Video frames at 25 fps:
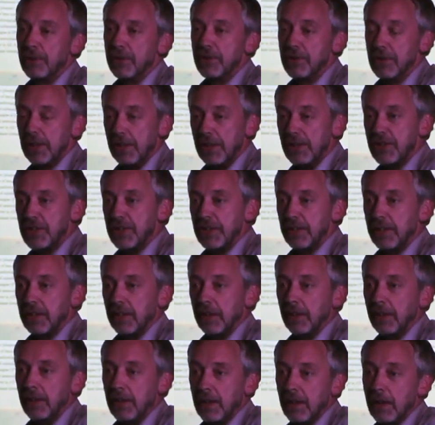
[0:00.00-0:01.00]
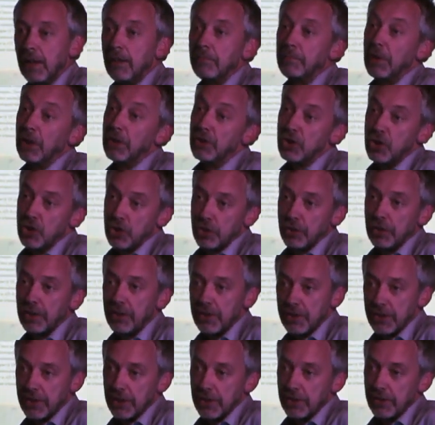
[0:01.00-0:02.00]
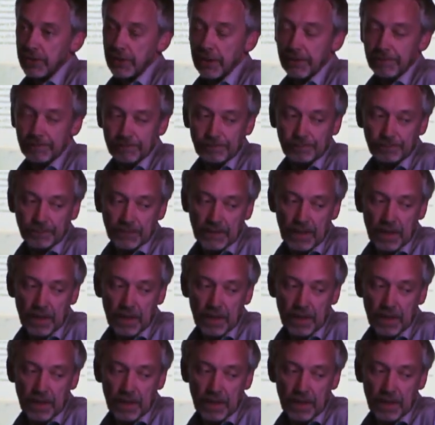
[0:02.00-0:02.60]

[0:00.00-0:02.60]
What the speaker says: Pugilistica, punch-drunk syndrome.